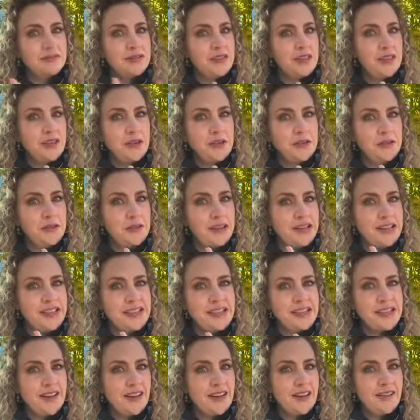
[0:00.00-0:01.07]
Oh,
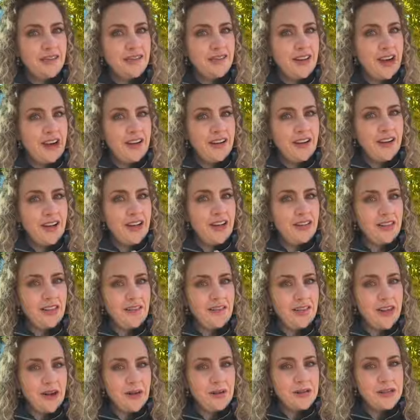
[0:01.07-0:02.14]
it's on fire. I
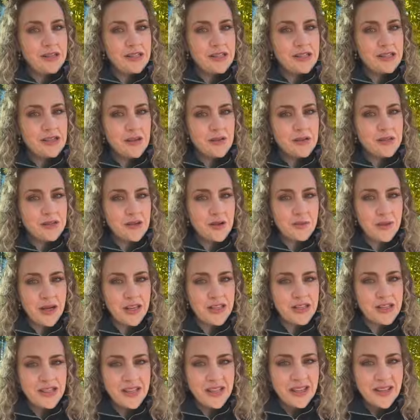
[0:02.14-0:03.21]
love that one so
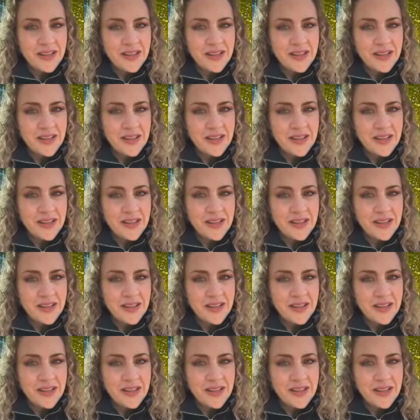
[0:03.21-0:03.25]
much.